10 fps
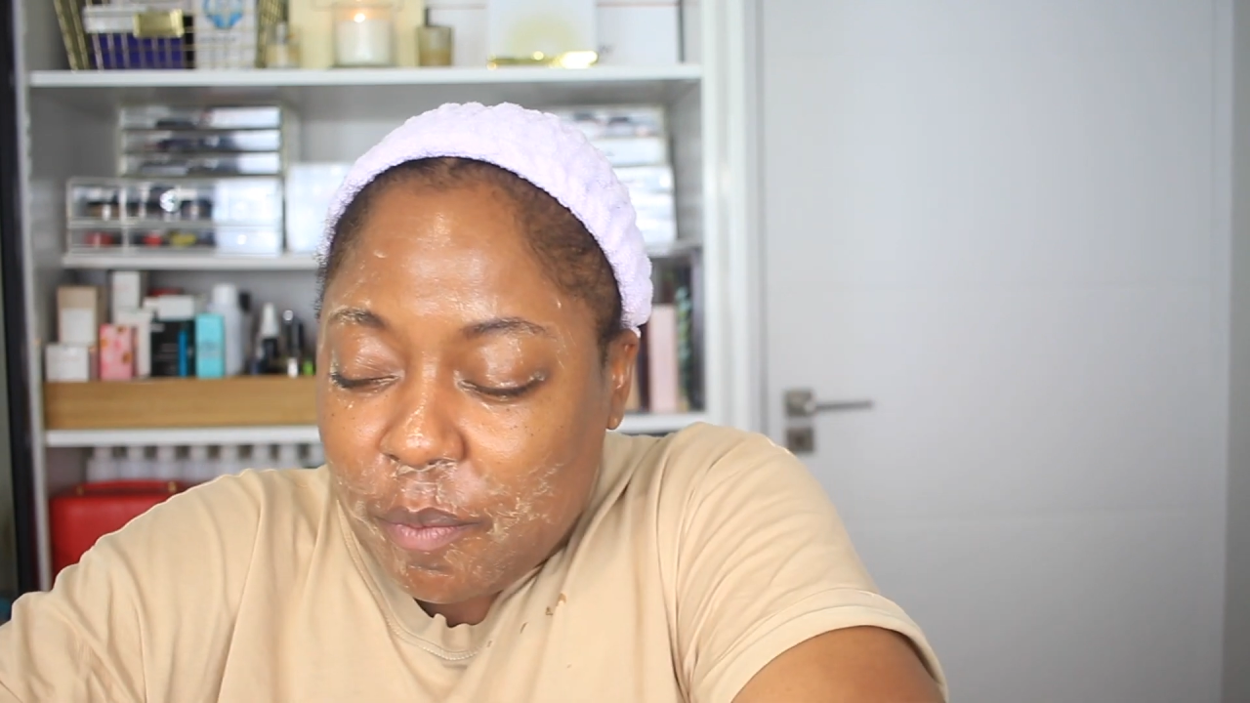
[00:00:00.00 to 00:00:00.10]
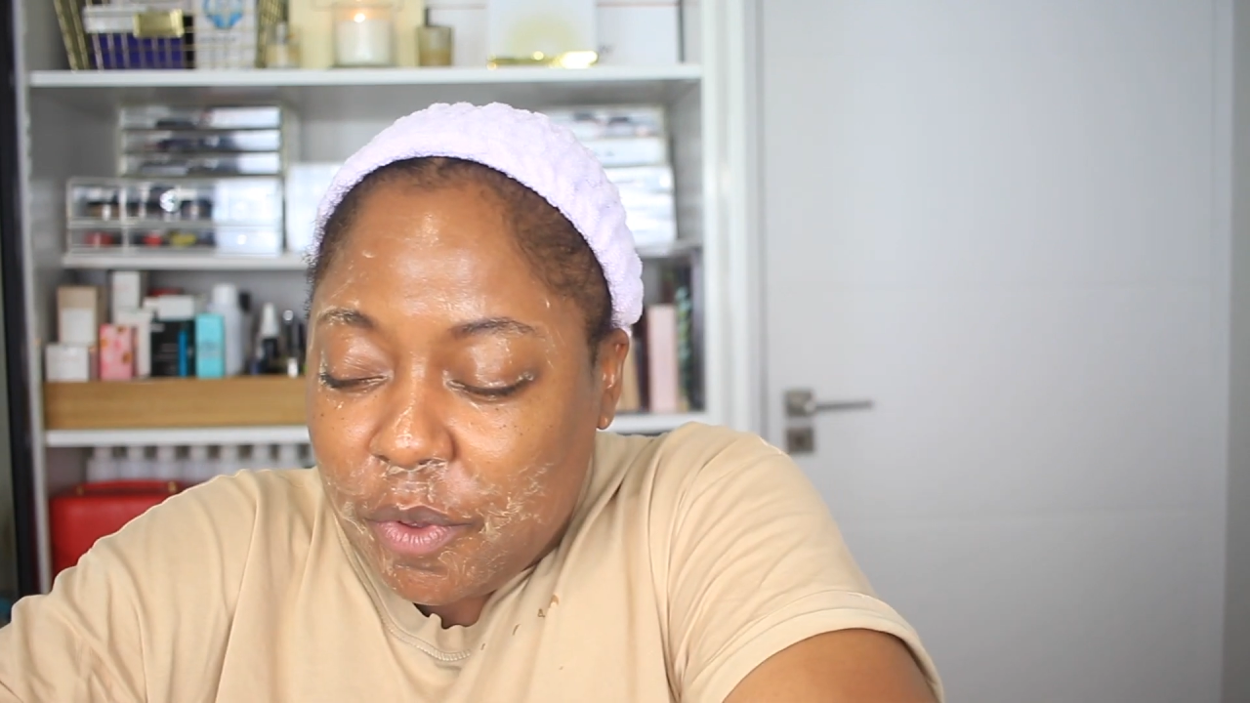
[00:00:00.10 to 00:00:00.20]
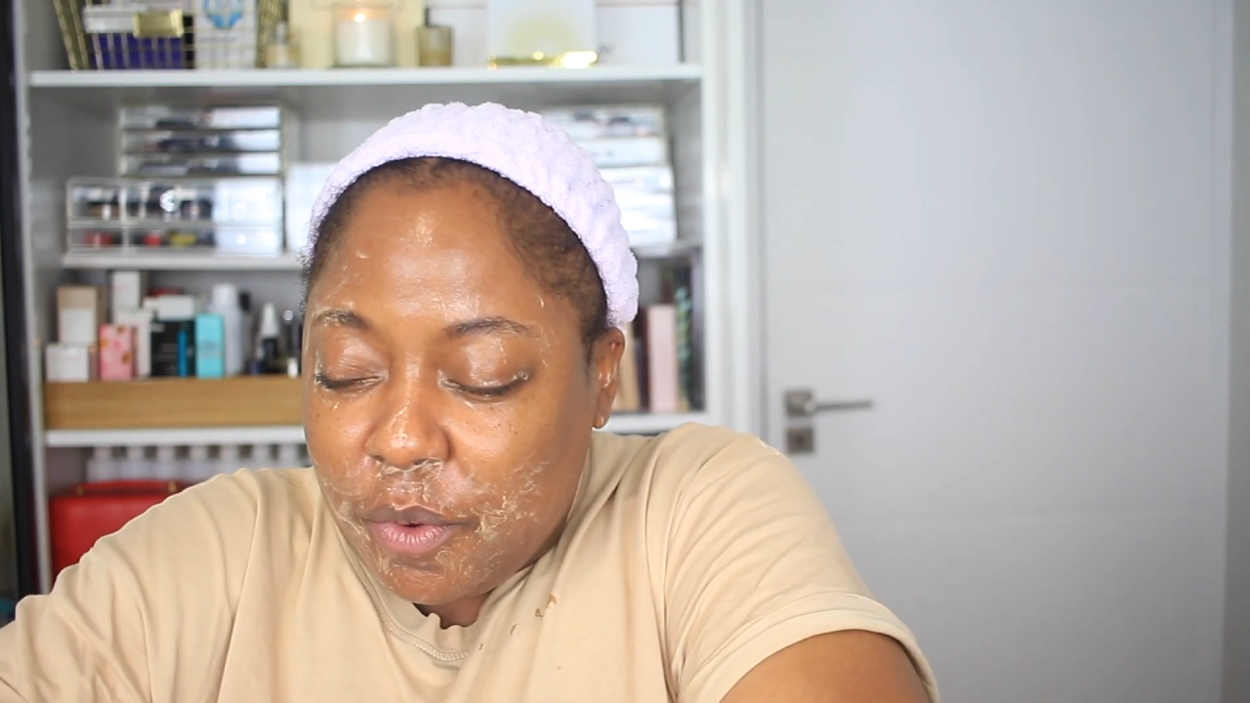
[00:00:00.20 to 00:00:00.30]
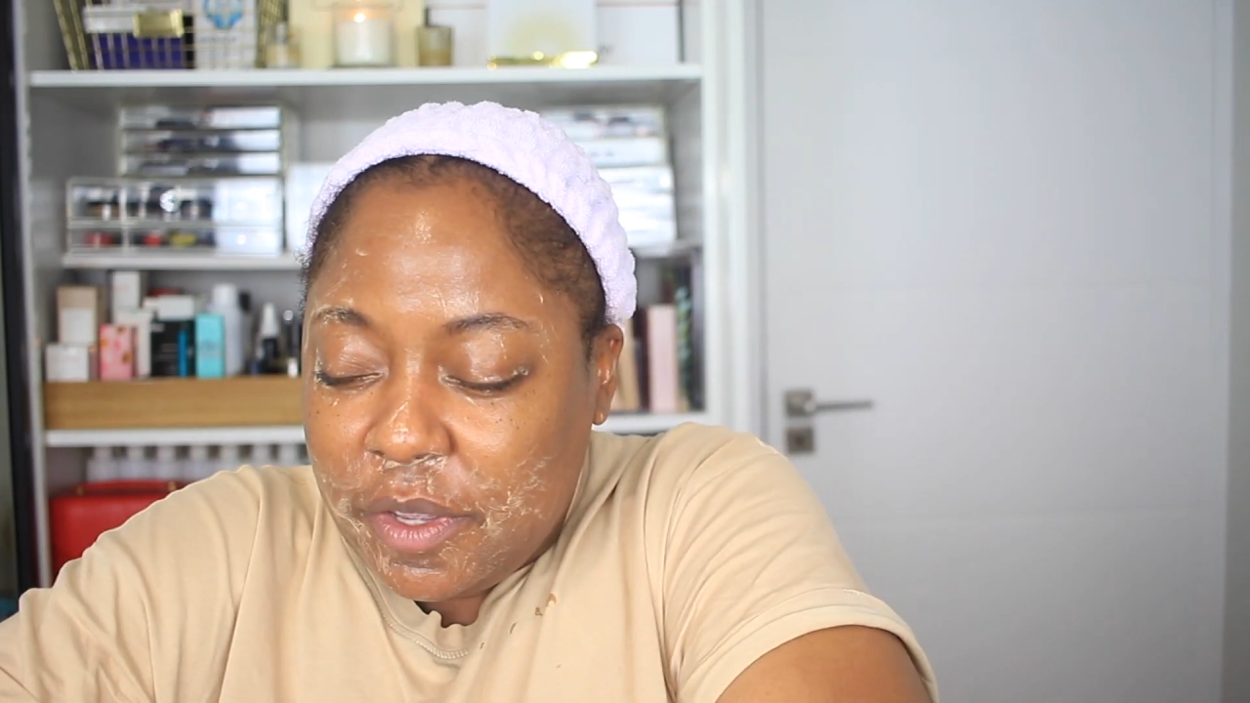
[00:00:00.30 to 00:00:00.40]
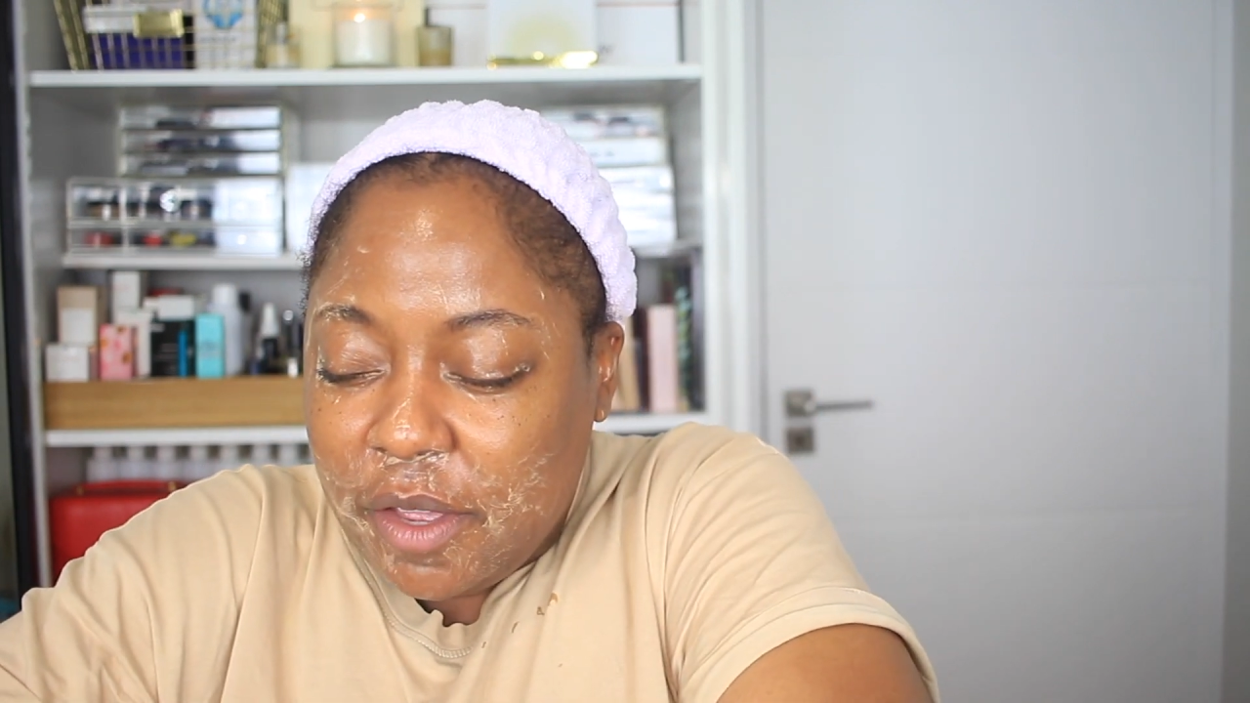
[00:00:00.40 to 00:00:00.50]

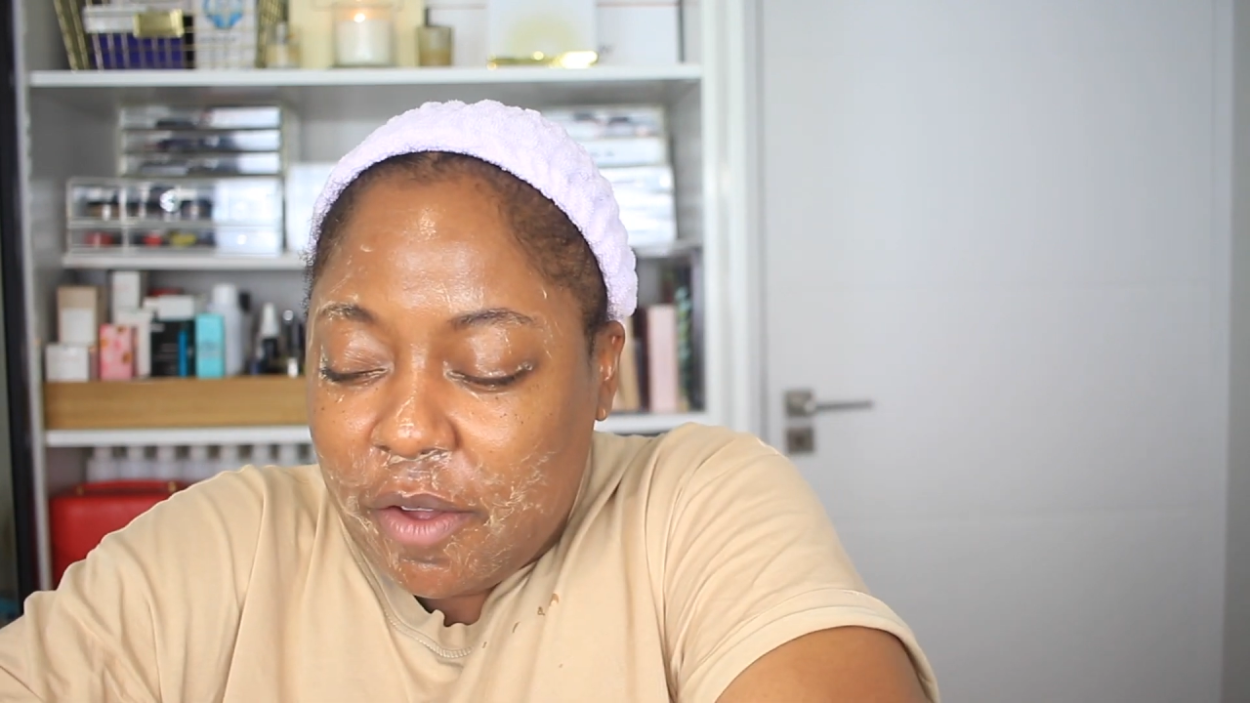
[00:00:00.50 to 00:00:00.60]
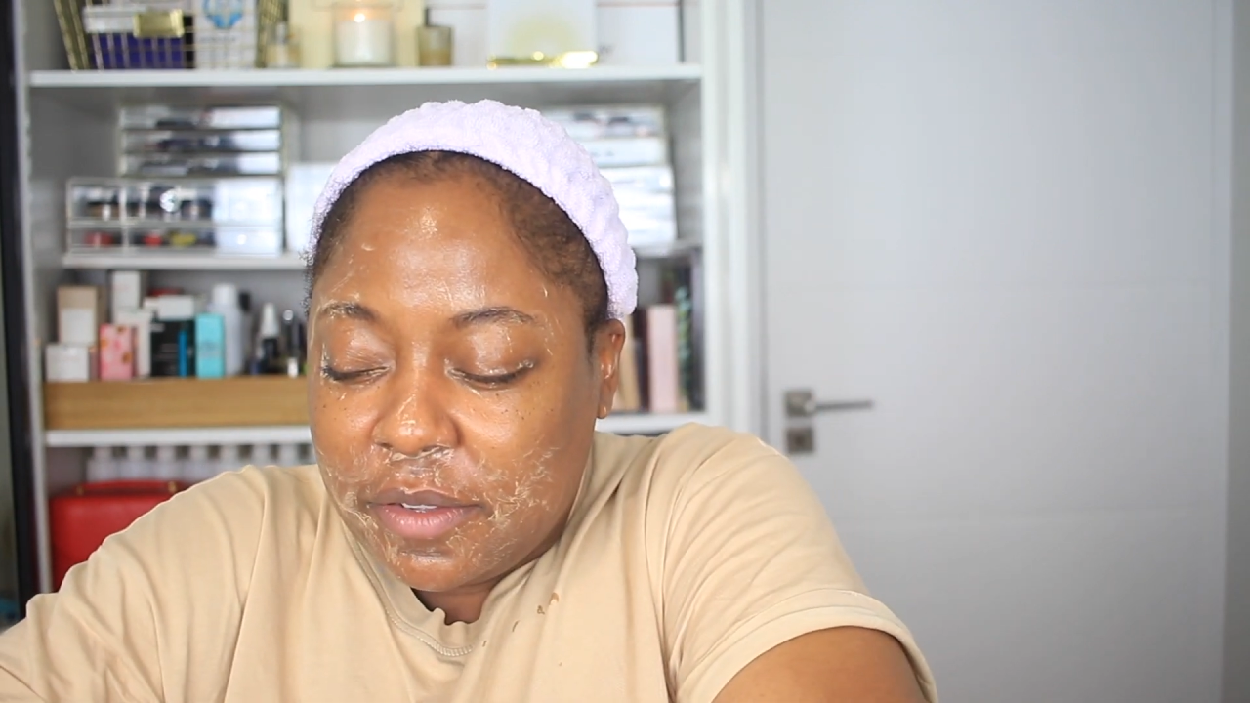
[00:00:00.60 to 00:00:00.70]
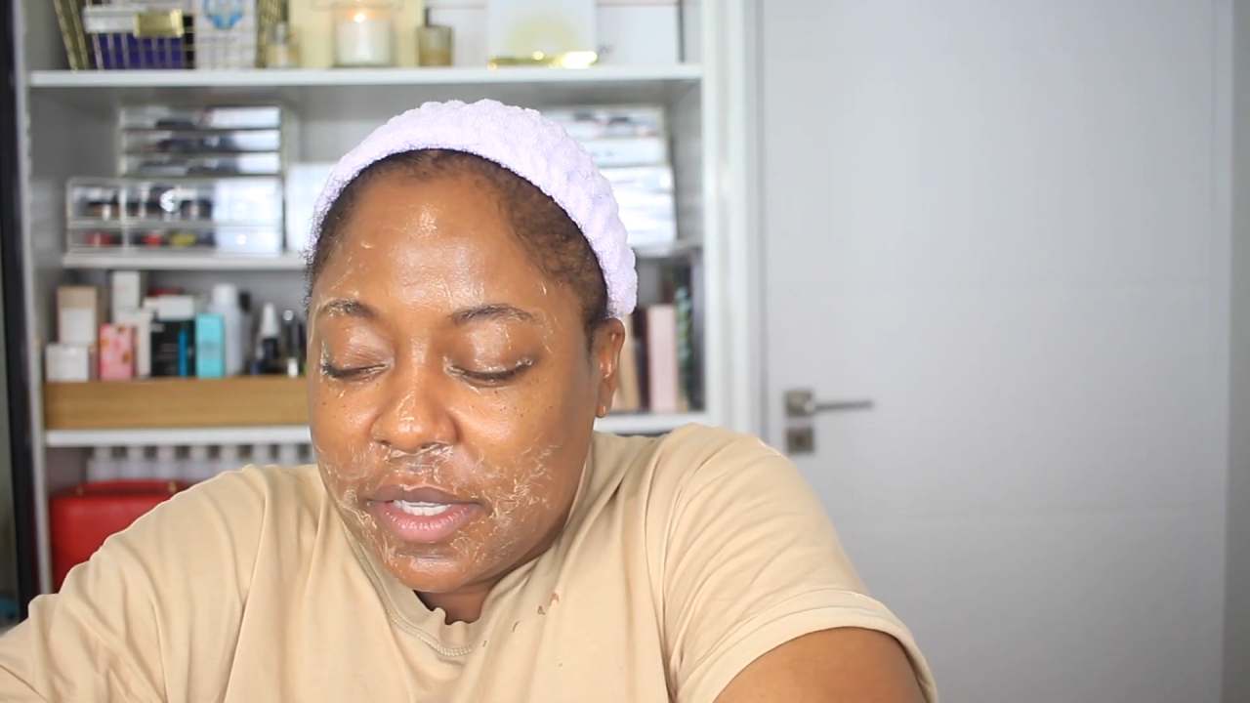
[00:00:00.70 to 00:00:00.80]
beauty of